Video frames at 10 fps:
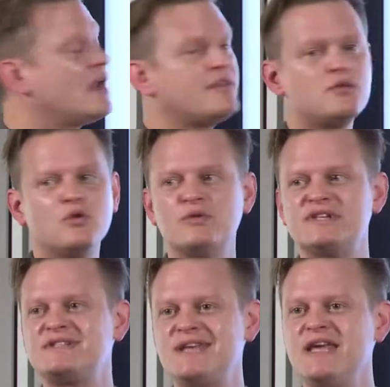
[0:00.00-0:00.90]
and I think what we're
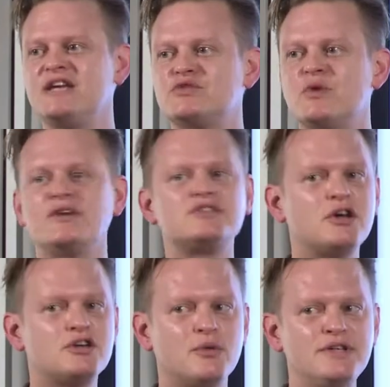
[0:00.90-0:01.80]
seeing as well, and it's
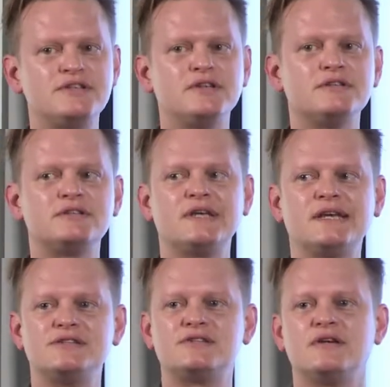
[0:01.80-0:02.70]
no coincidence,
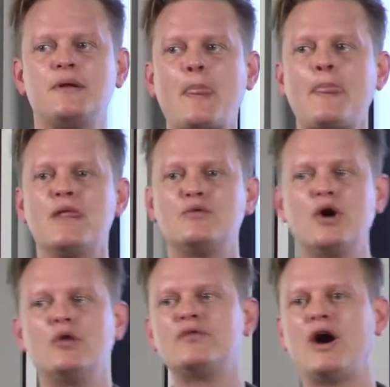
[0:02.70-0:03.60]
is the
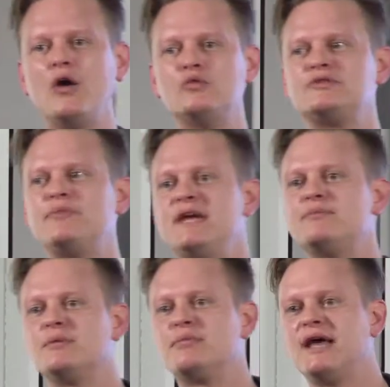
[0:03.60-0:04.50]
role that older
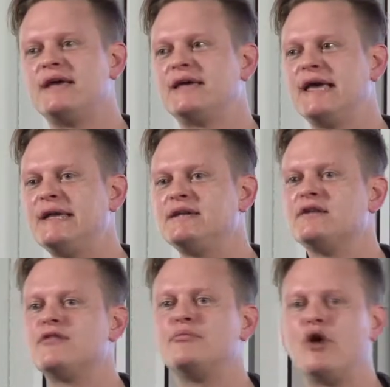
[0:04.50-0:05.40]
people are playing
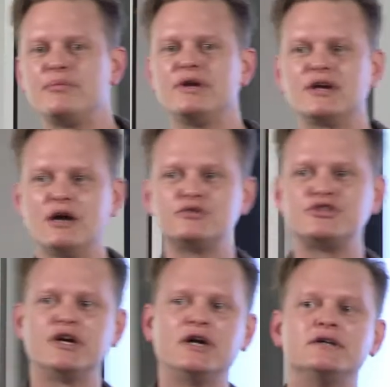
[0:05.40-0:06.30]
in the popular
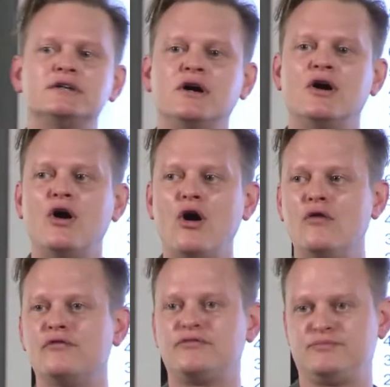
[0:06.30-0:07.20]
culture
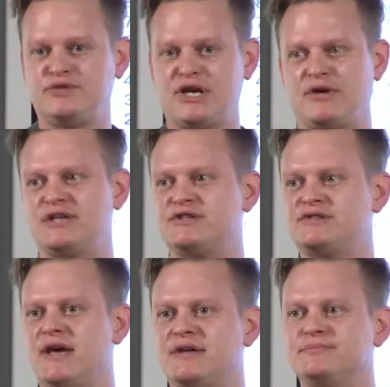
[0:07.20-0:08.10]
of
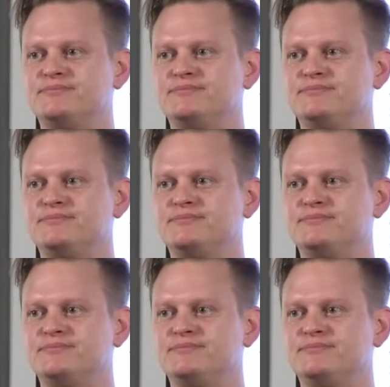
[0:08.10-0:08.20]
Generation Z.